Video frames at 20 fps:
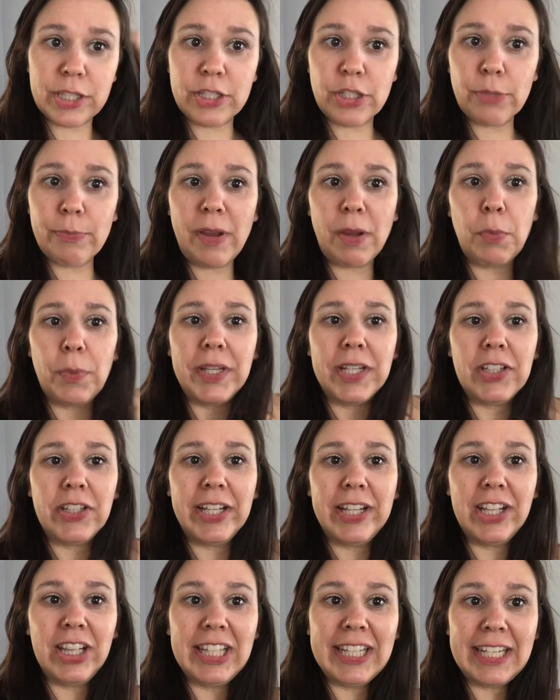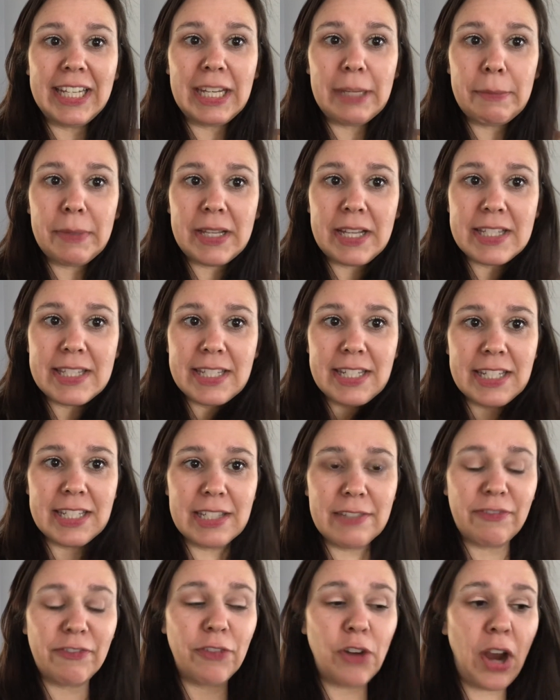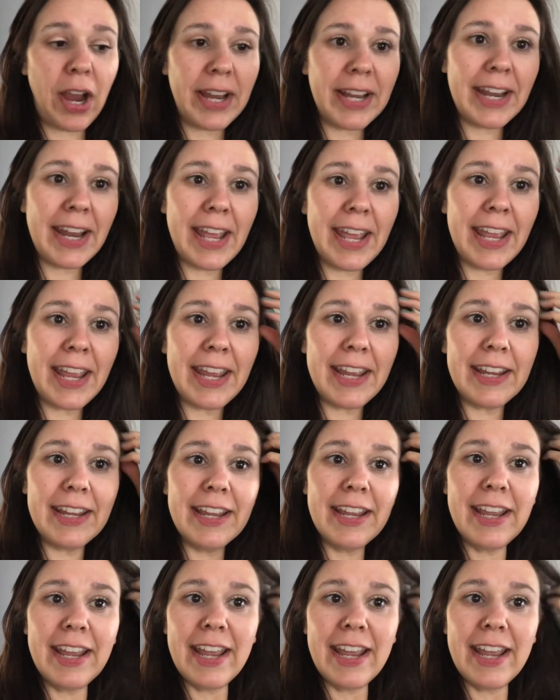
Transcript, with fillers: do my weekly cleaning because it is Friday.